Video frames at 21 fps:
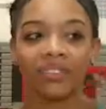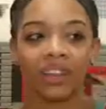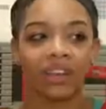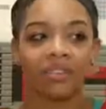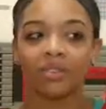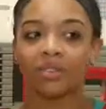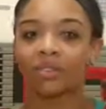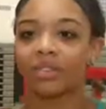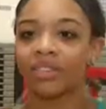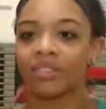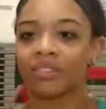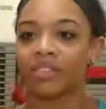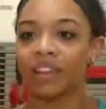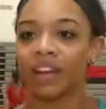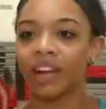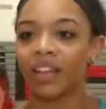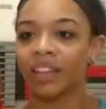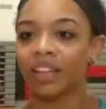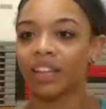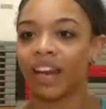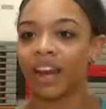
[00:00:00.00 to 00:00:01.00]
never would have
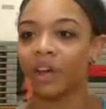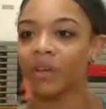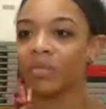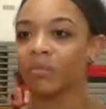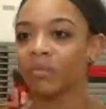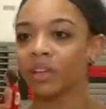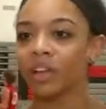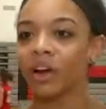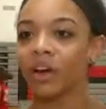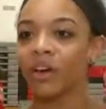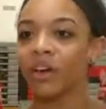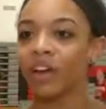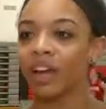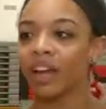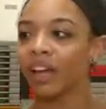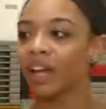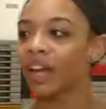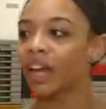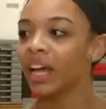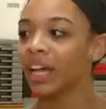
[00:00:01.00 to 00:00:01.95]
thought that I would be going